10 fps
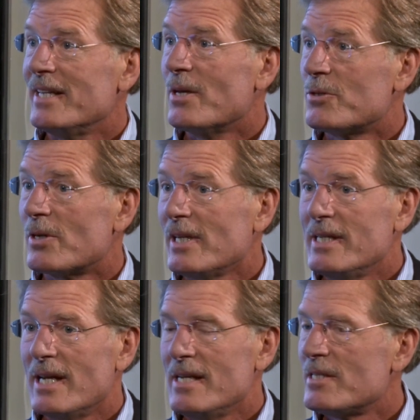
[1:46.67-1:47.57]
In those early
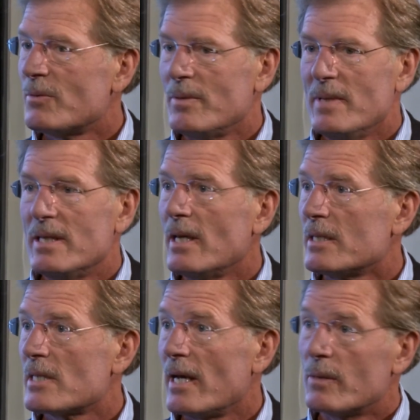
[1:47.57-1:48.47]
days, there would be
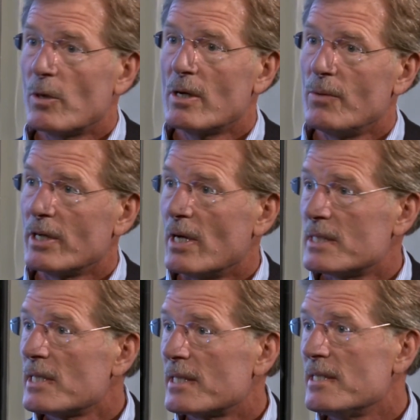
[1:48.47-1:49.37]
things like we're going on
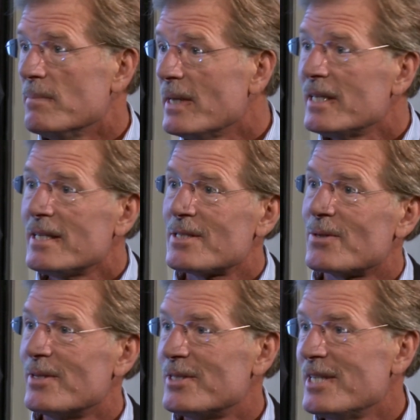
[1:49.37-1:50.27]
60 Minutes
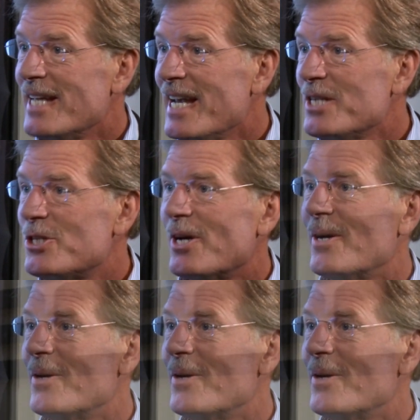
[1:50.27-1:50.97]
or The Today Show